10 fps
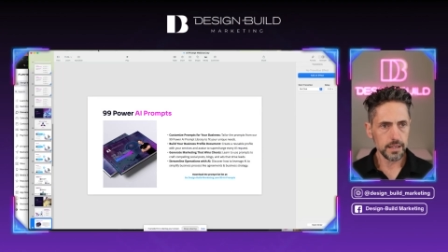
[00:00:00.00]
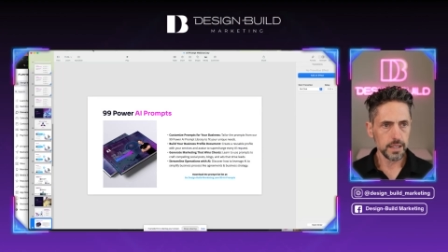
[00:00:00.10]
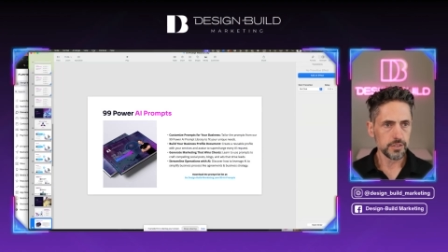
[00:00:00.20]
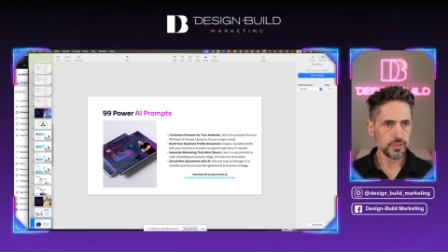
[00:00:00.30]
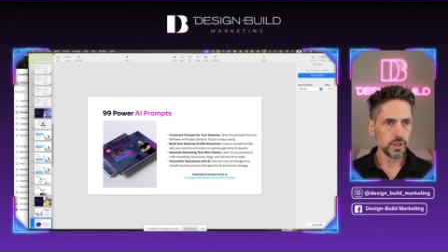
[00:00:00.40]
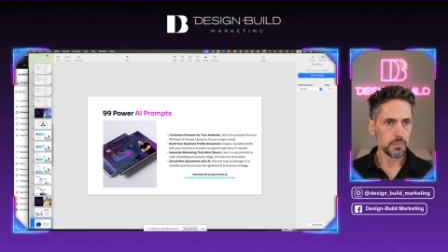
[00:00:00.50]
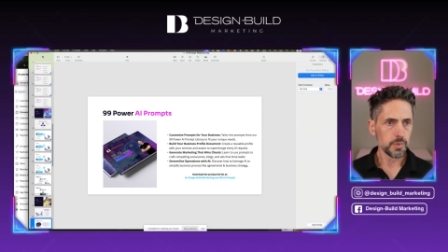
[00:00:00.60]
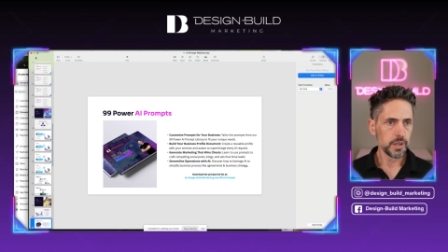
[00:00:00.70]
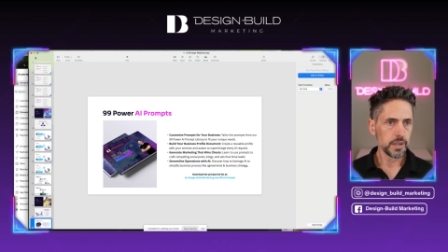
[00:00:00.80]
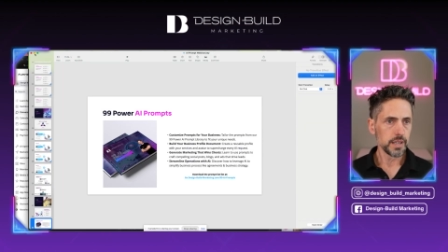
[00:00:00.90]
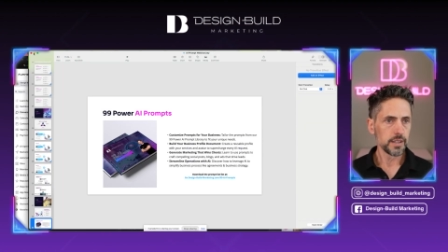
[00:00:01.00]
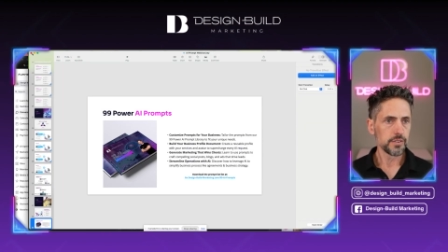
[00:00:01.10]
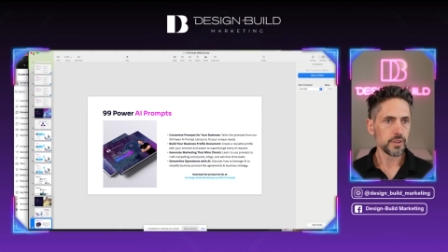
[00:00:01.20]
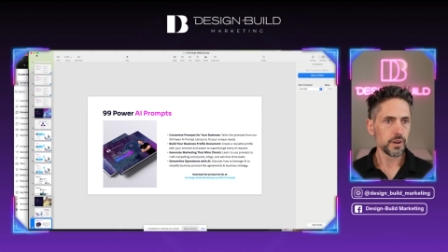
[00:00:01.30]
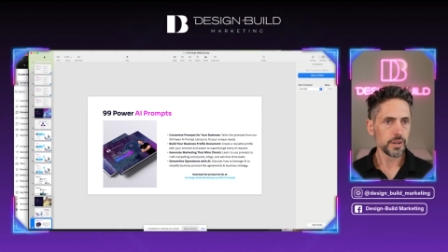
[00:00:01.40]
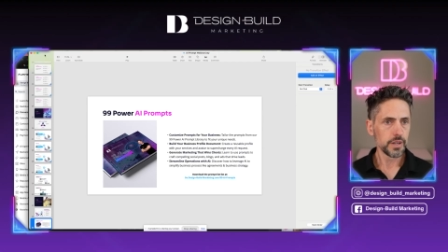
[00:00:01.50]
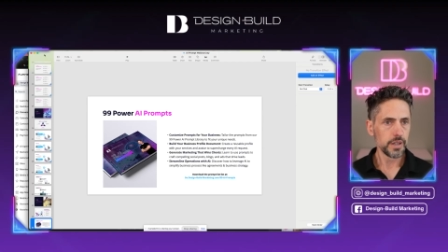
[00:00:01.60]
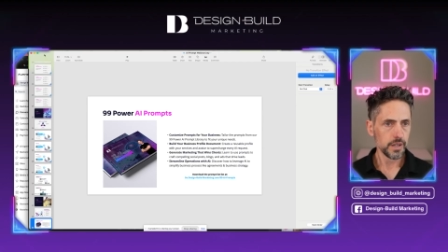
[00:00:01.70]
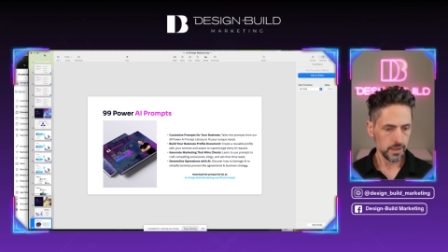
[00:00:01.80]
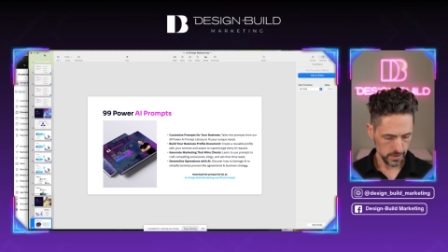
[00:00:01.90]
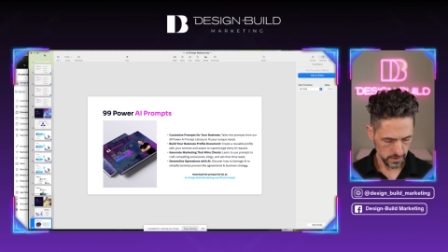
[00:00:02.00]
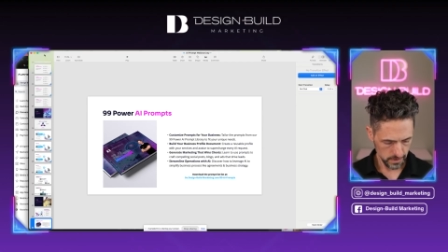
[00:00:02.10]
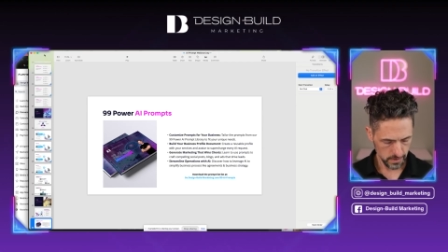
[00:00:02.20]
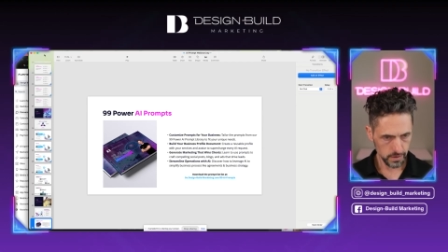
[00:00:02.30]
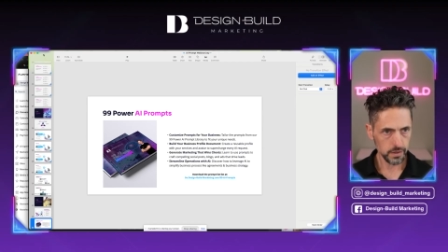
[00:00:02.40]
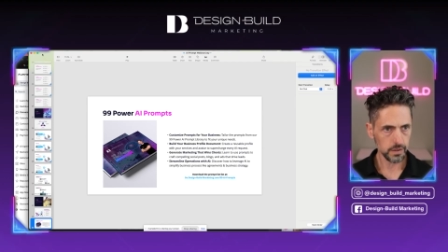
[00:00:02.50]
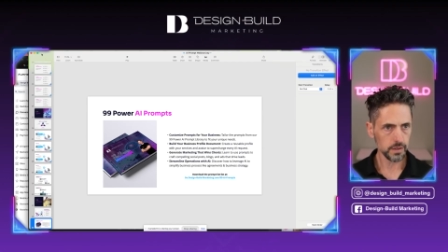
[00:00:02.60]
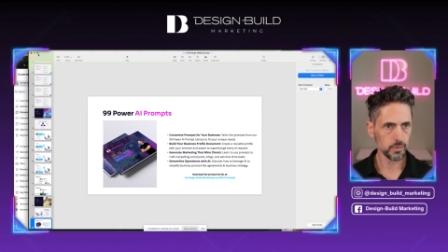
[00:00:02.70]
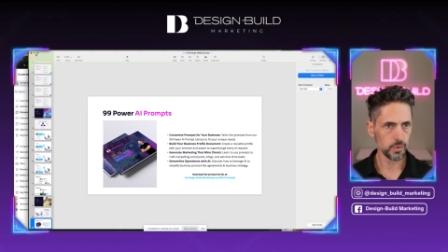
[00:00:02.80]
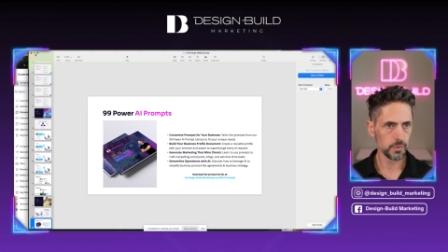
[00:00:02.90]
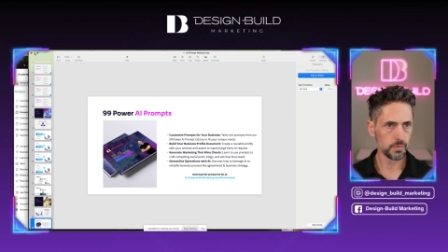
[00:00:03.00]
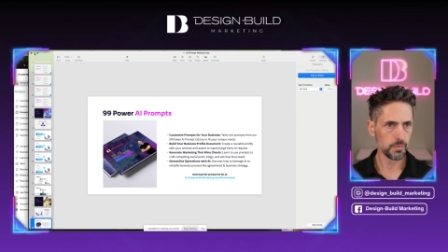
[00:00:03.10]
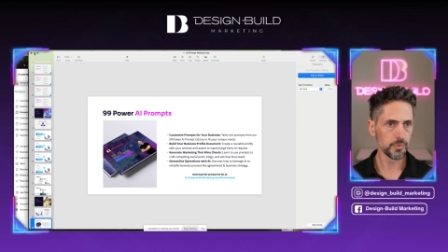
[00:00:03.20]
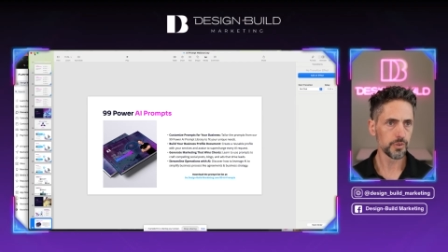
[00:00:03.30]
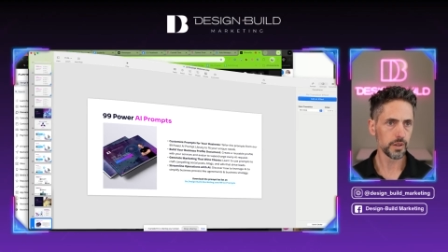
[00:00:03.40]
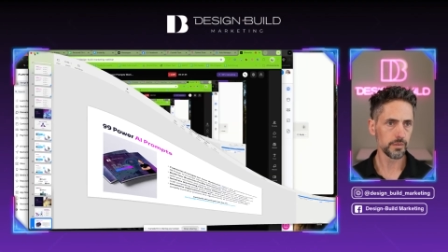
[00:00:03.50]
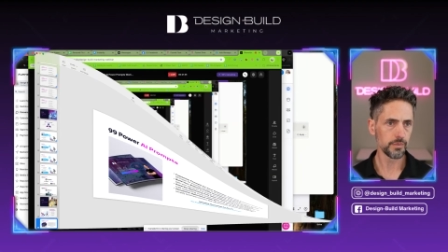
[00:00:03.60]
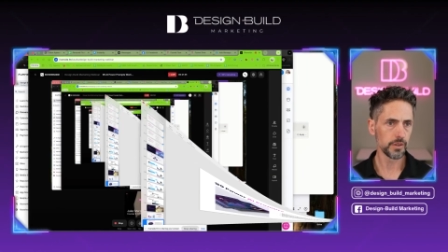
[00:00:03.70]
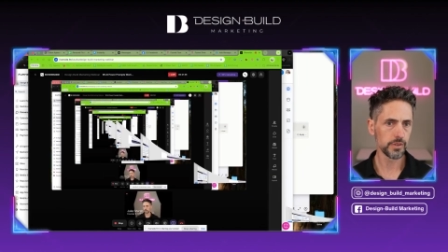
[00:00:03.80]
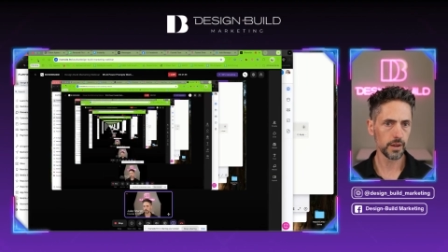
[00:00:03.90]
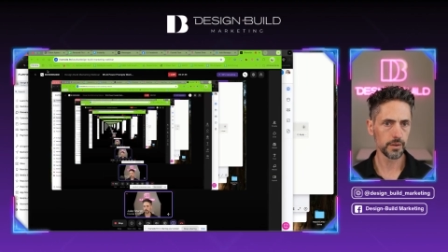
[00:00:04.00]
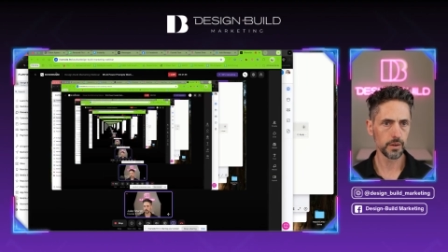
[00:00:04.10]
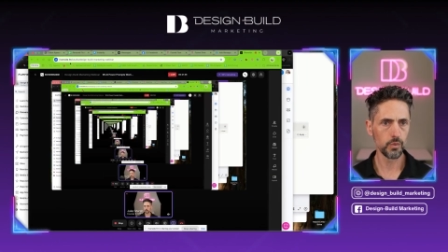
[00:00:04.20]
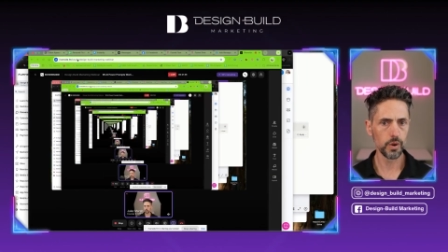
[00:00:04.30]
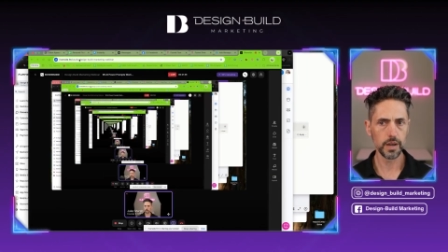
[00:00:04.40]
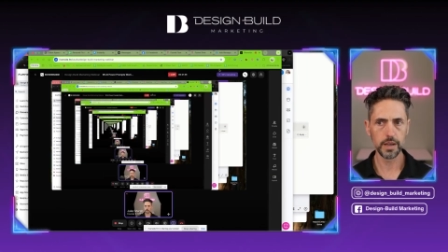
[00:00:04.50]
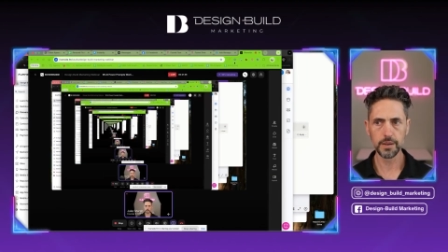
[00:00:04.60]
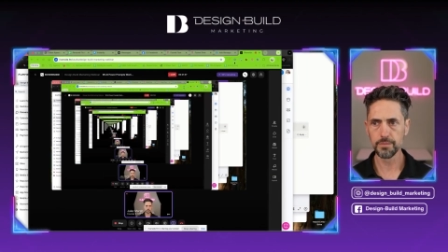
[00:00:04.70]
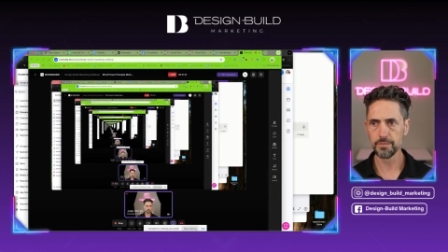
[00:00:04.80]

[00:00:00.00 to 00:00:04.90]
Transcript: let's jump in and get started. We'll save this out of the way.